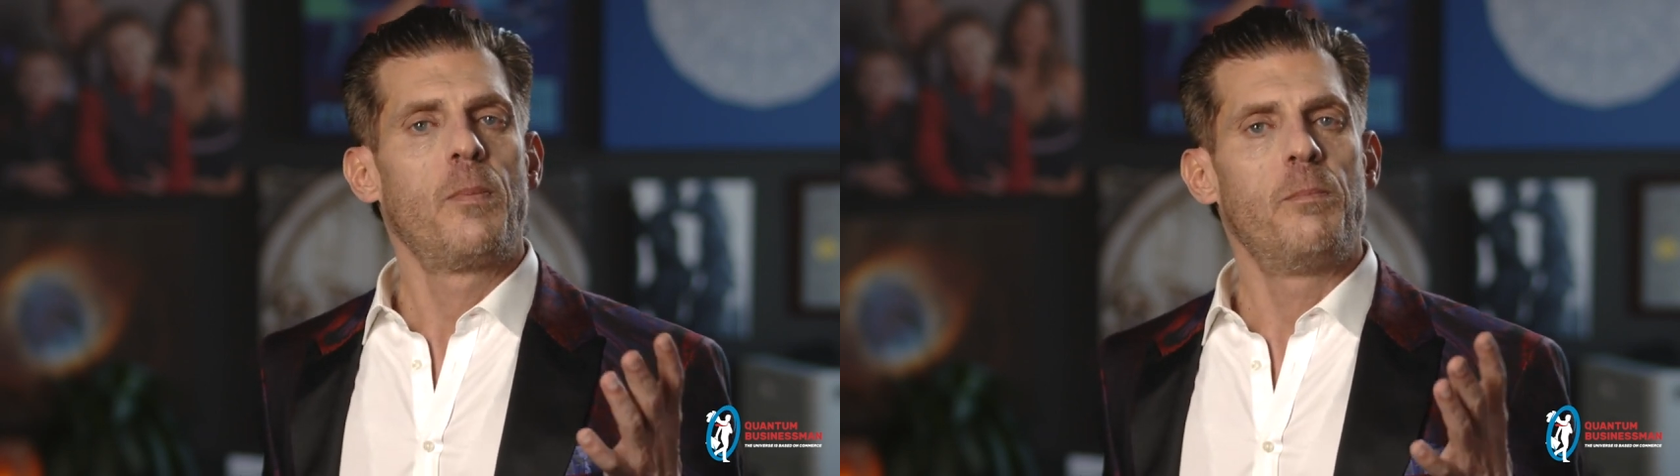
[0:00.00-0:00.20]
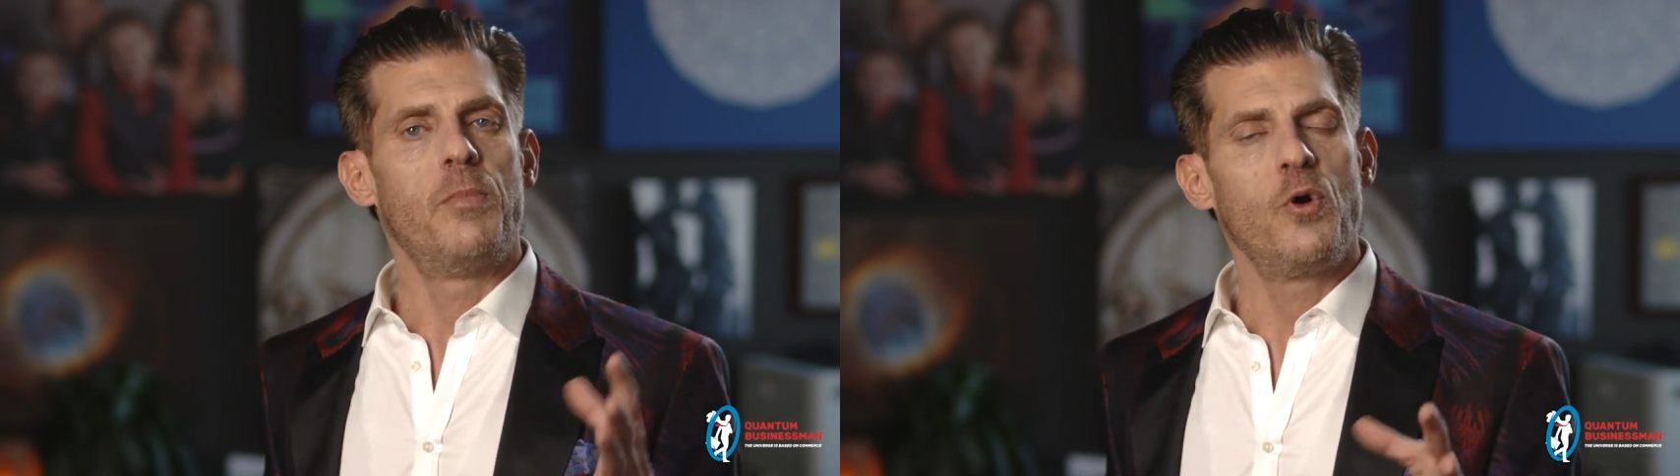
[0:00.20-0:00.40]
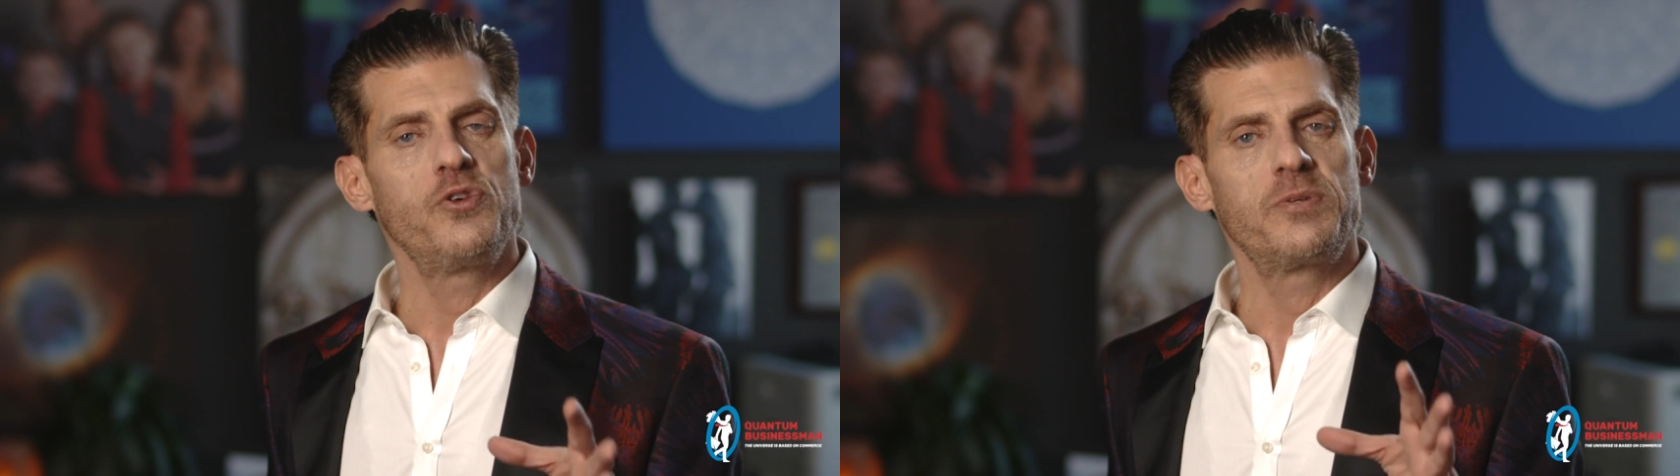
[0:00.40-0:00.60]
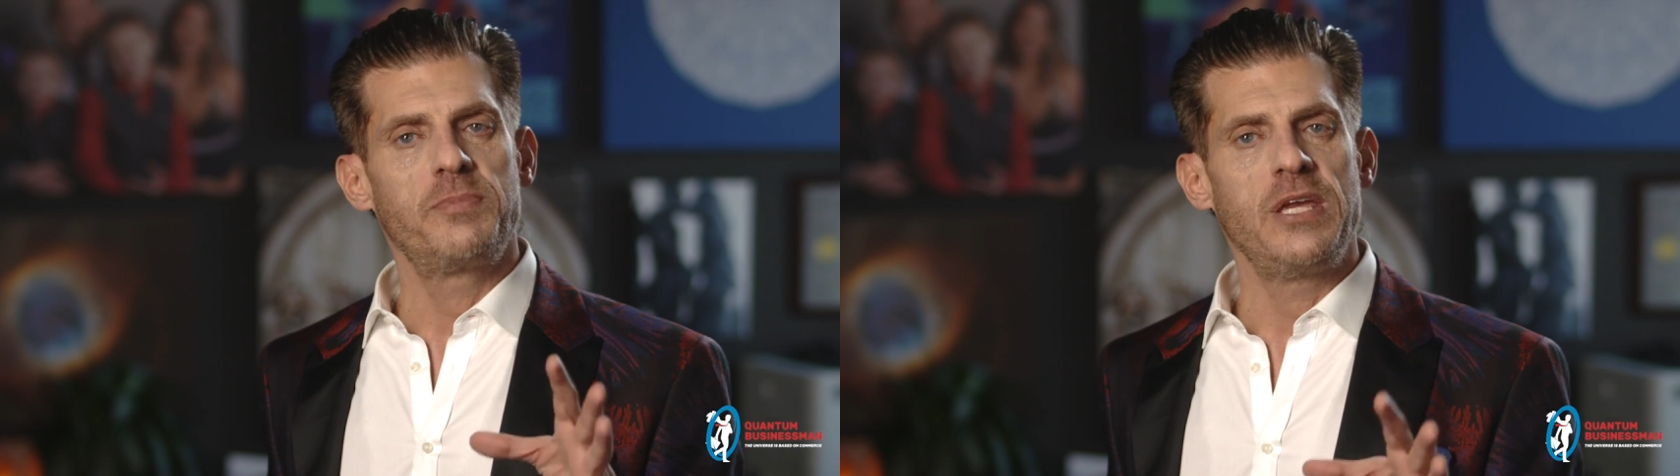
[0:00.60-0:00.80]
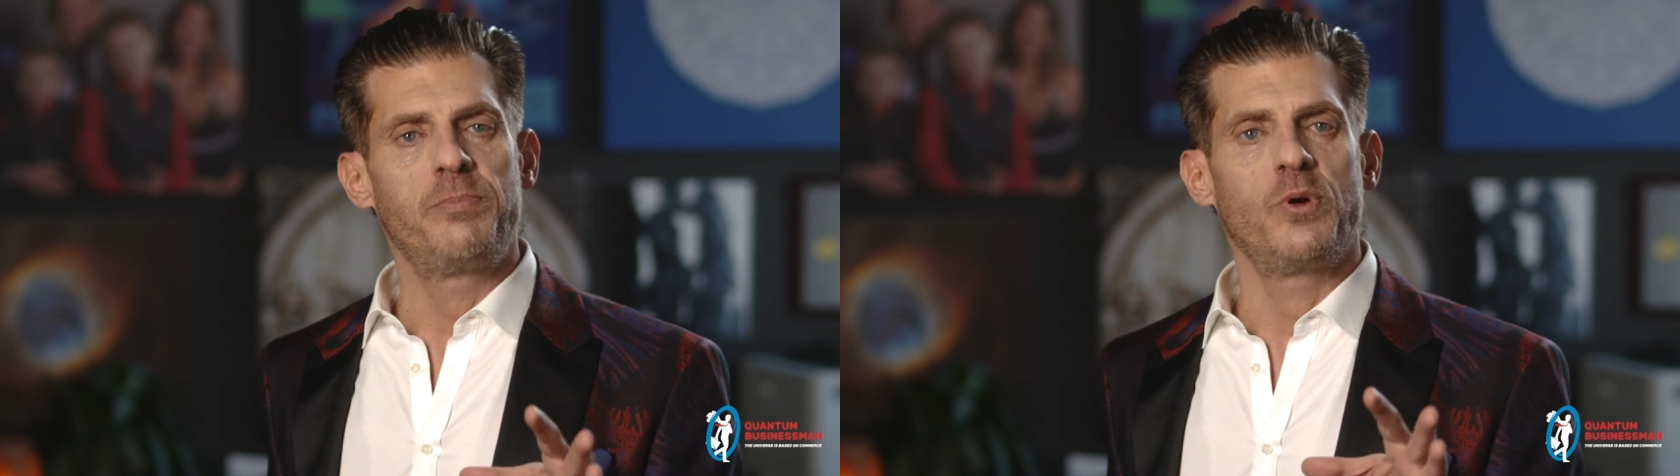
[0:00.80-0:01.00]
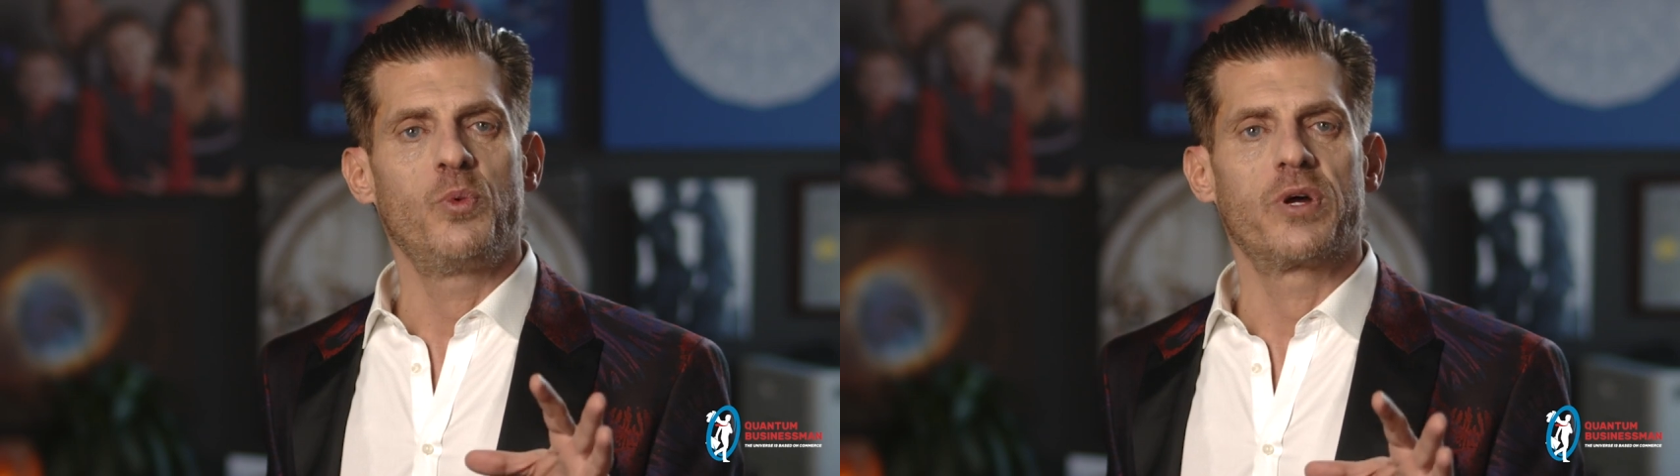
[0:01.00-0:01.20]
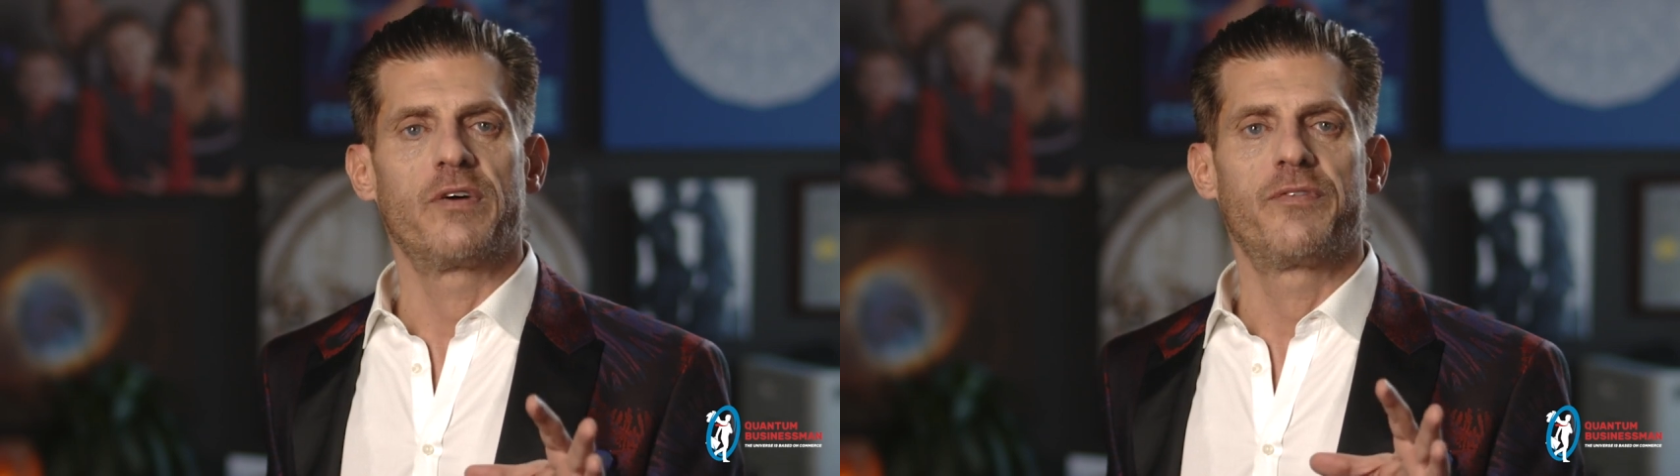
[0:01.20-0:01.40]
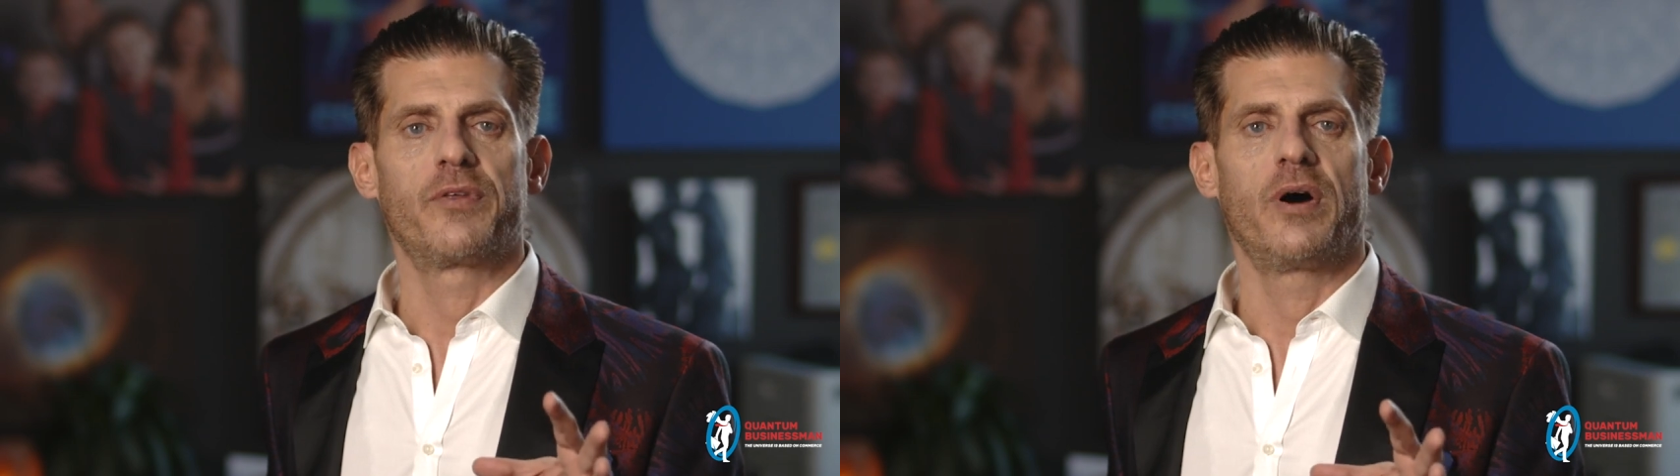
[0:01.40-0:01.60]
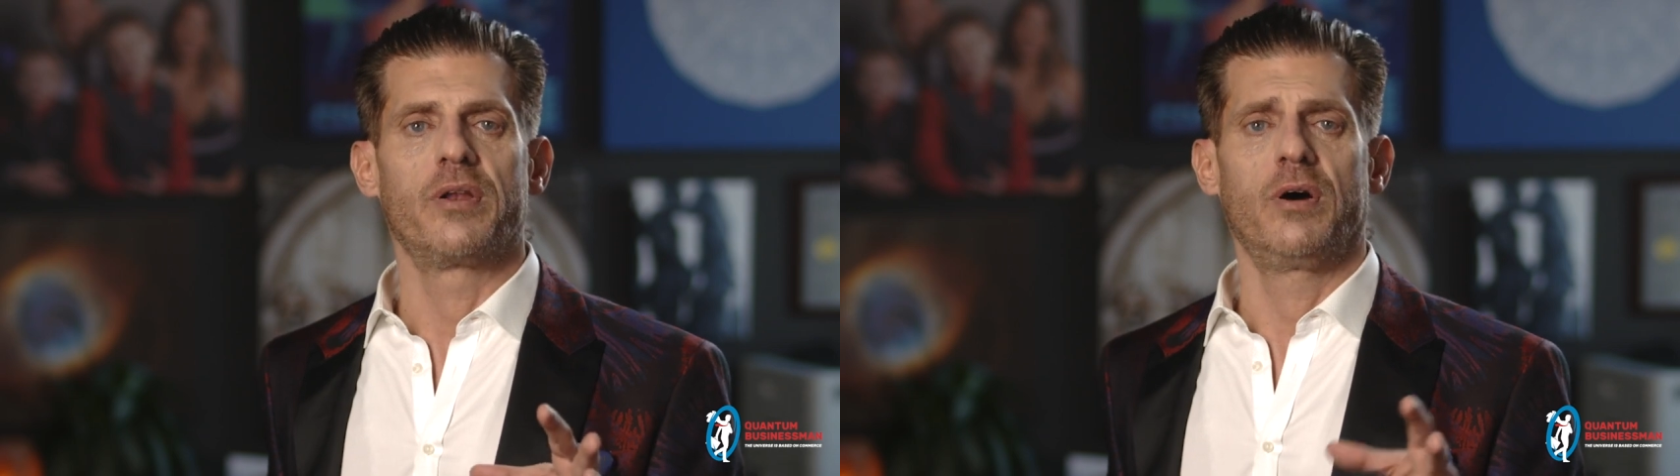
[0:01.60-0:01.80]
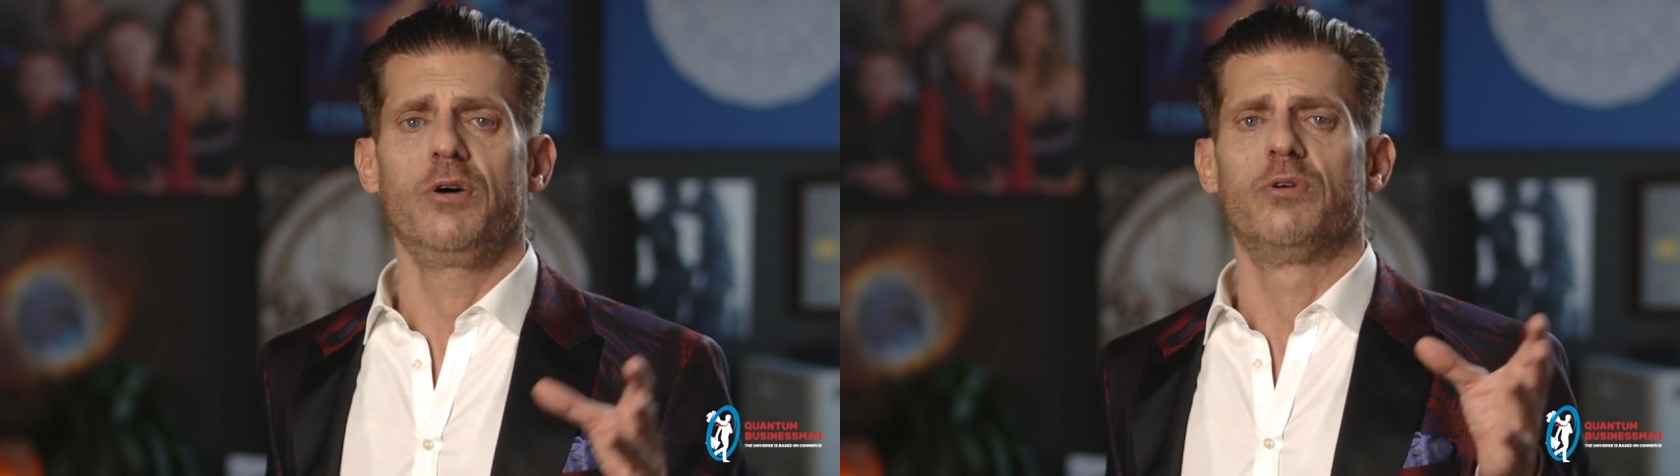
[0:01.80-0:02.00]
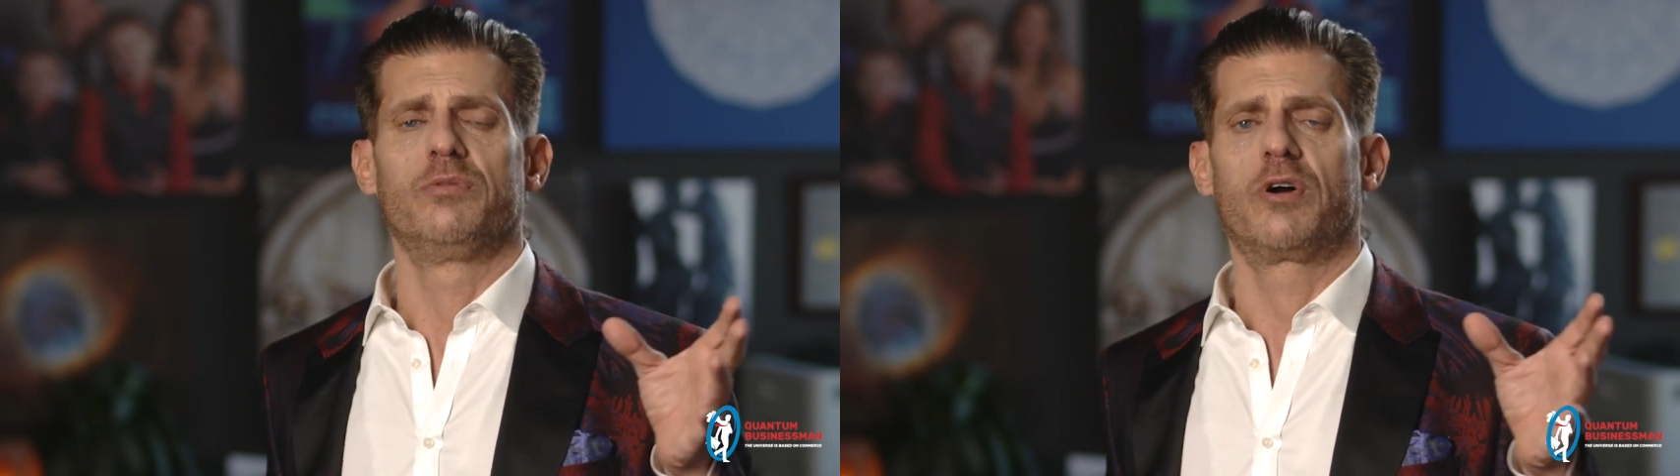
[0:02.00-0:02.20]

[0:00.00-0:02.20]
Most people would have thought, oh,